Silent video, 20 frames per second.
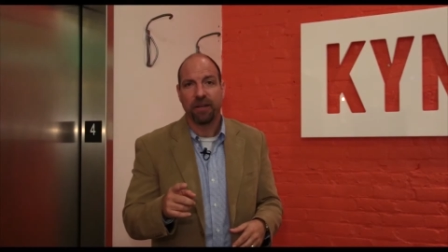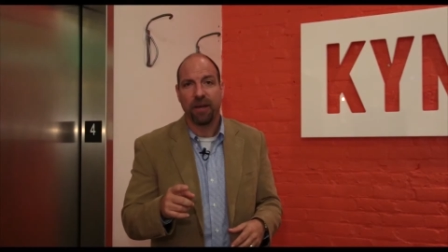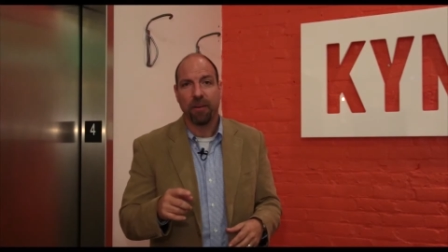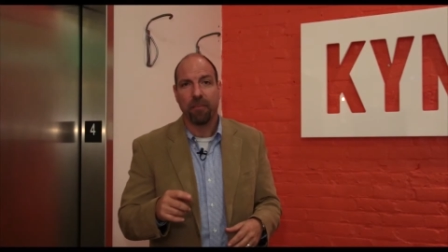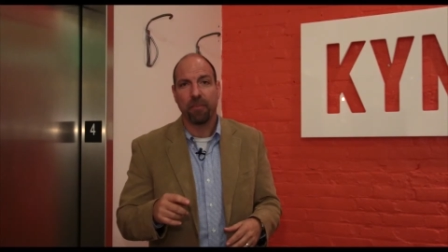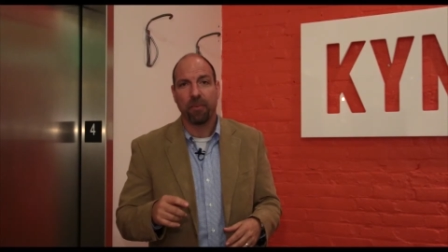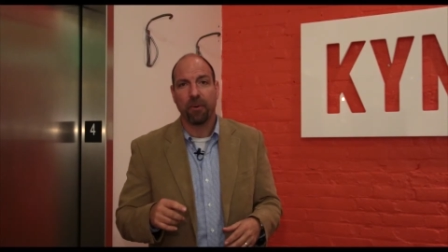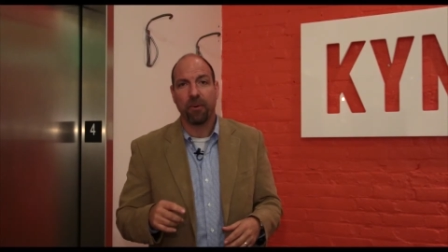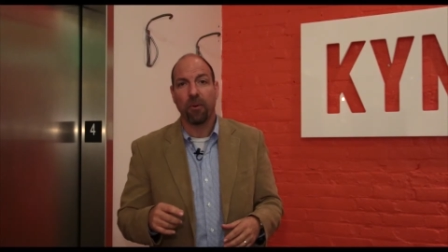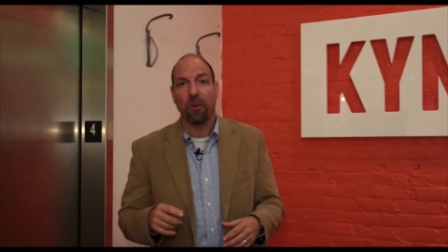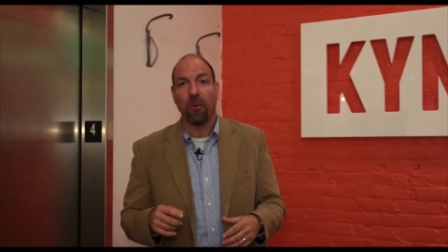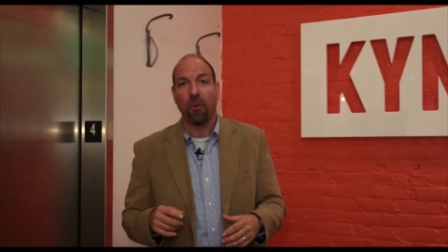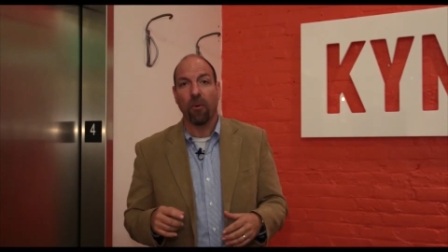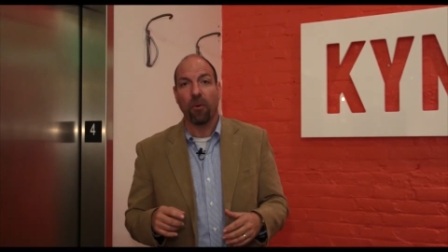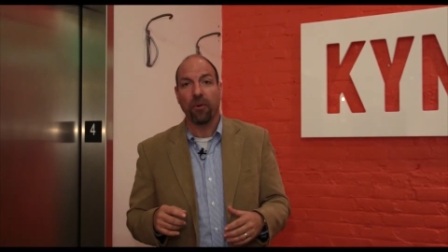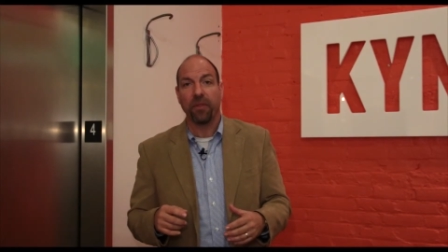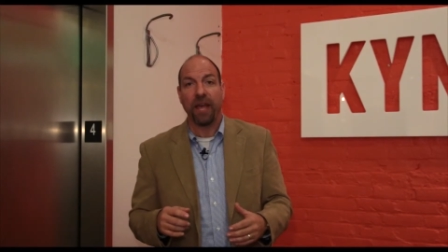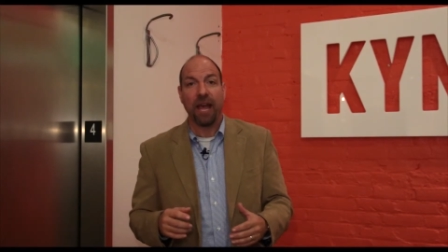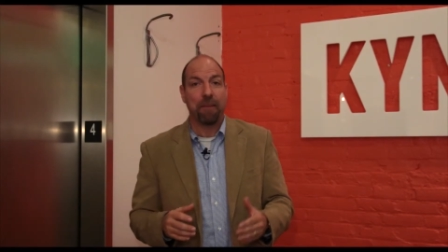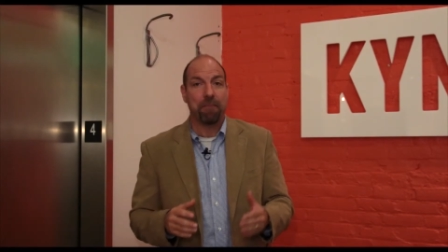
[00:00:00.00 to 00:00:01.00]
number
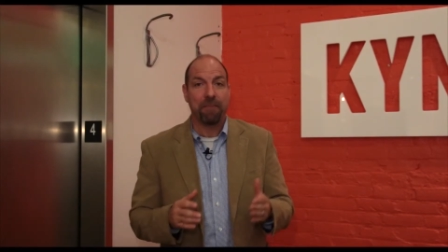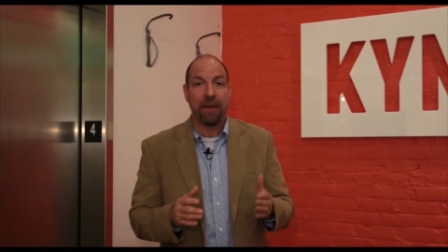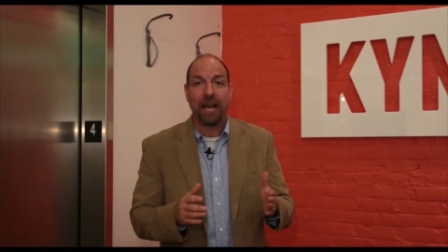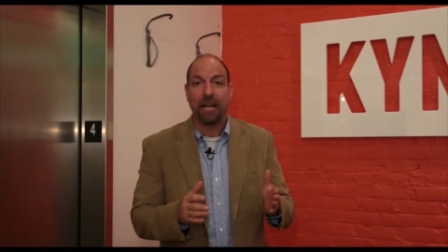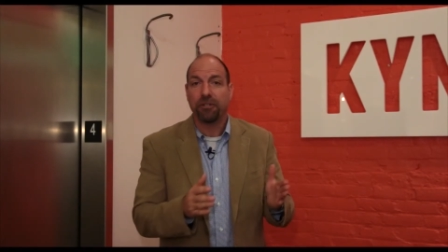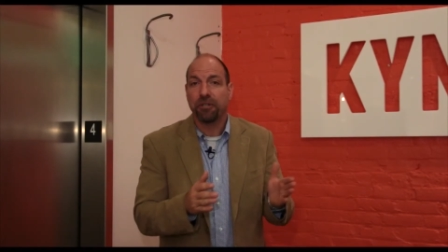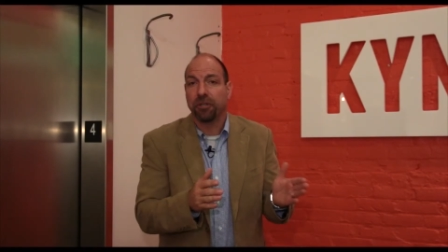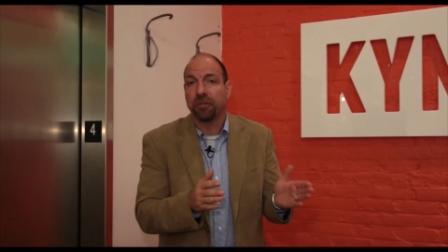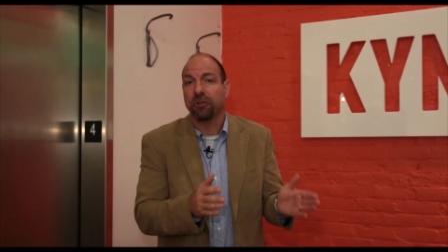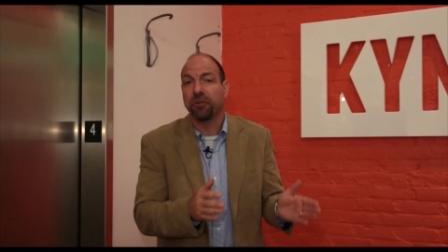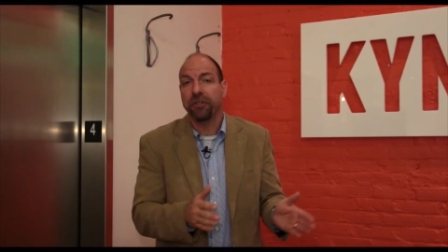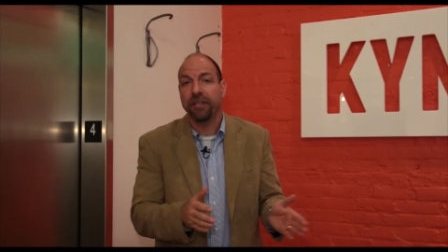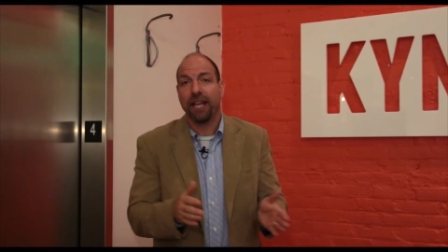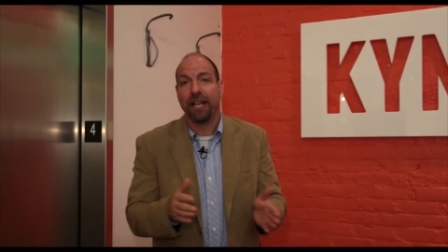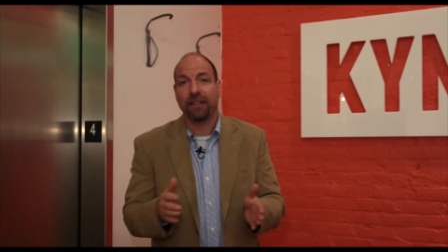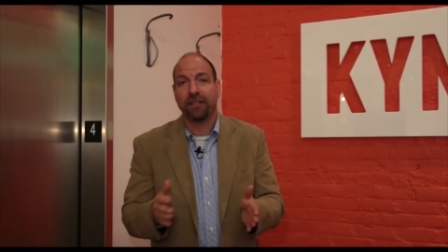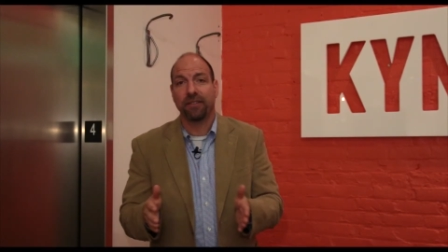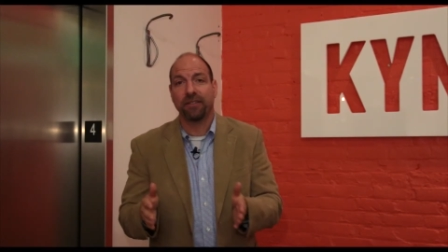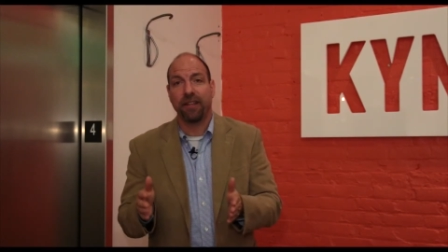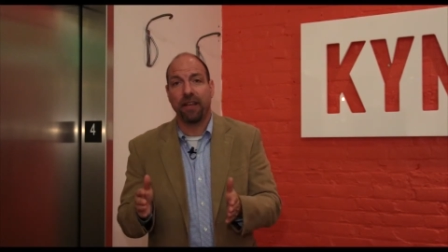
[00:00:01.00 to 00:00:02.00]
or that magical next